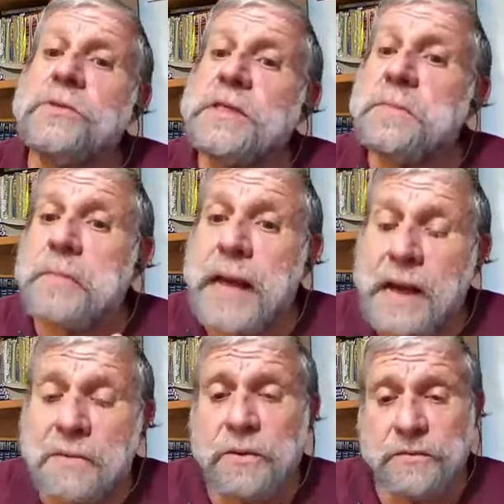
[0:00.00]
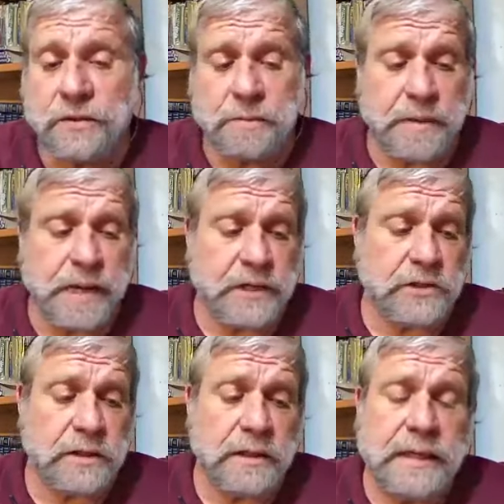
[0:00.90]
lose the power of
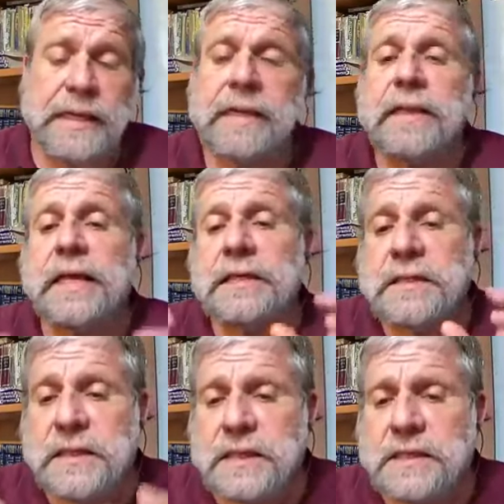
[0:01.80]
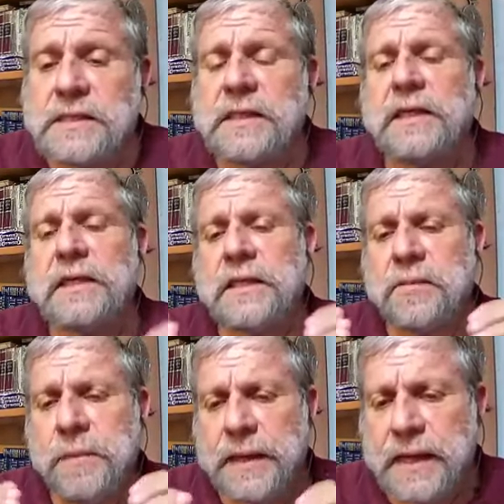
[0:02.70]
compassion, they cease
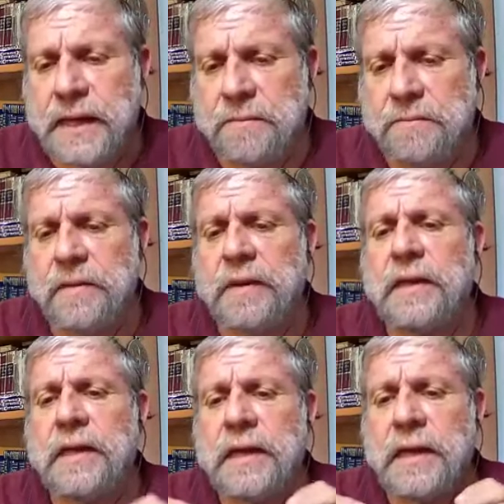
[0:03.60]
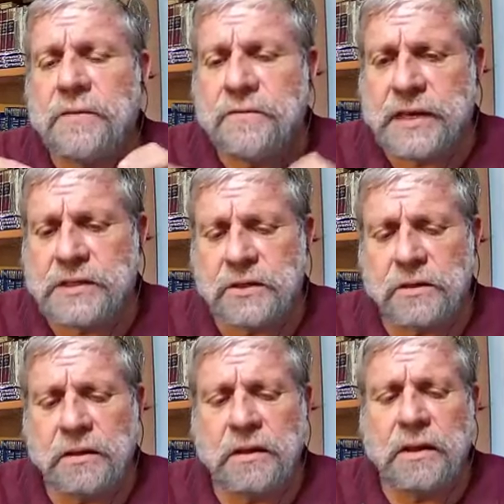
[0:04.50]
to become a
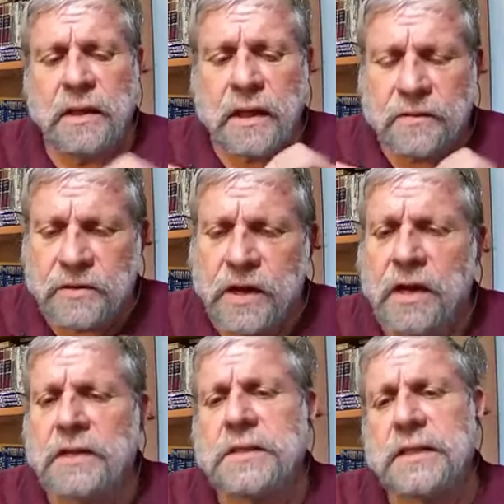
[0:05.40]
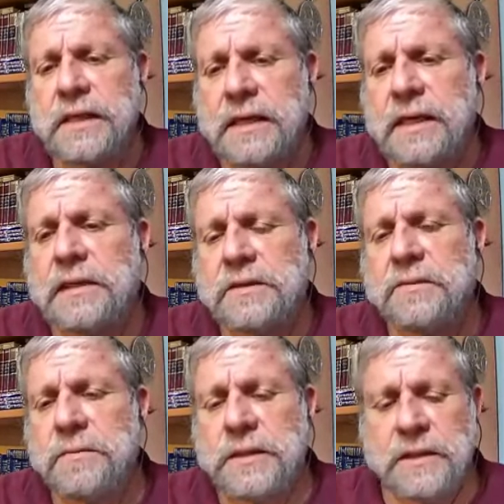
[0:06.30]
vessel of God's
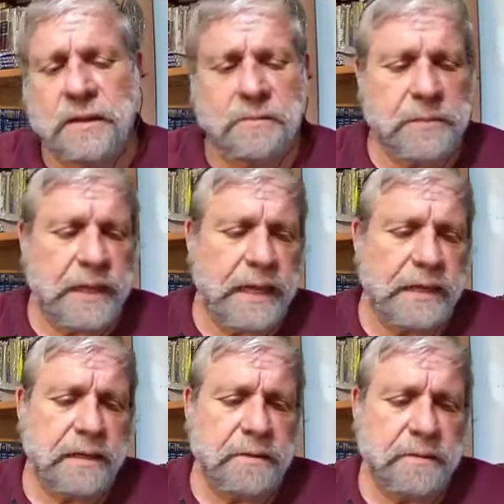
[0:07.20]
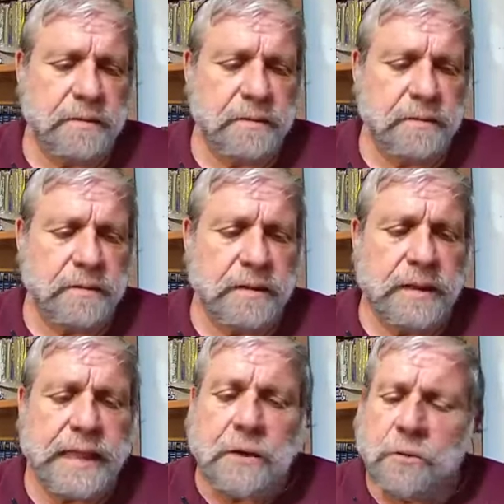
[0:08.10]
ultimate plan.
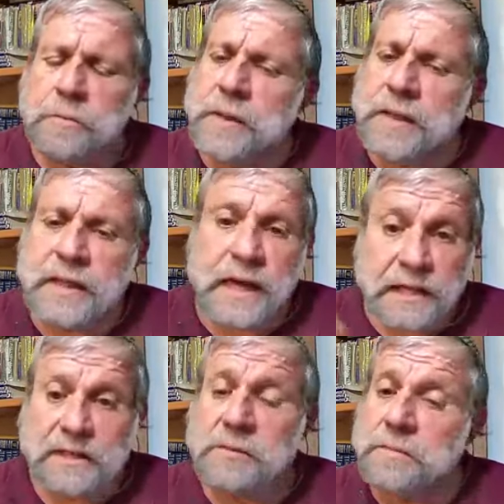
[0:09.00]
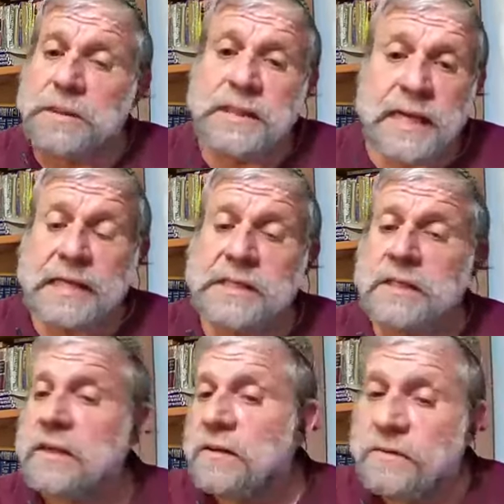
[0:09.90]
That will be the ultimate
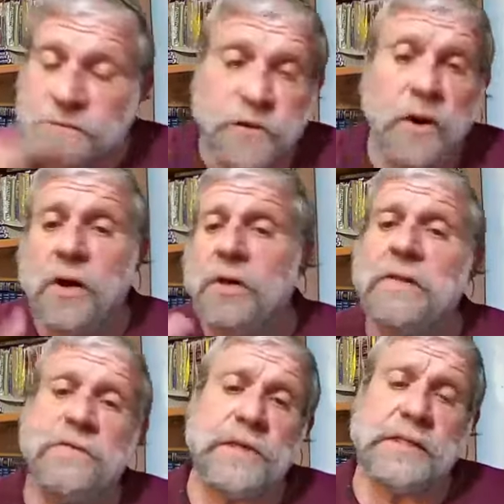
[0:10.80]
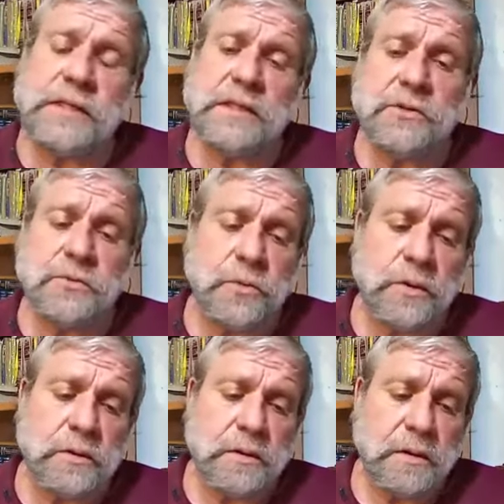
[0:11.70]
test for all of us in
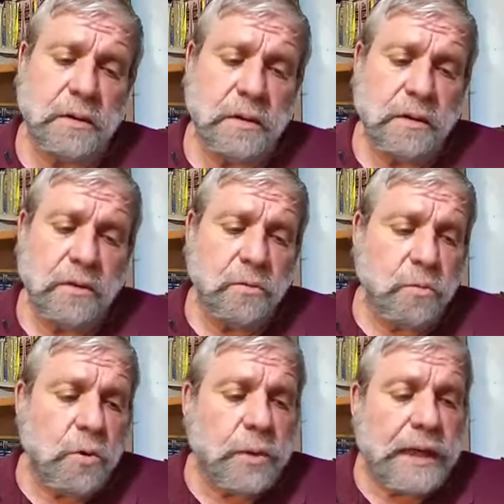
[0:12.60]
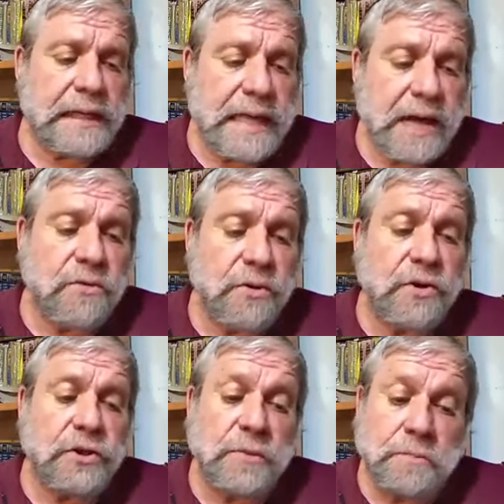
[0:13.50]
this world. Will we allow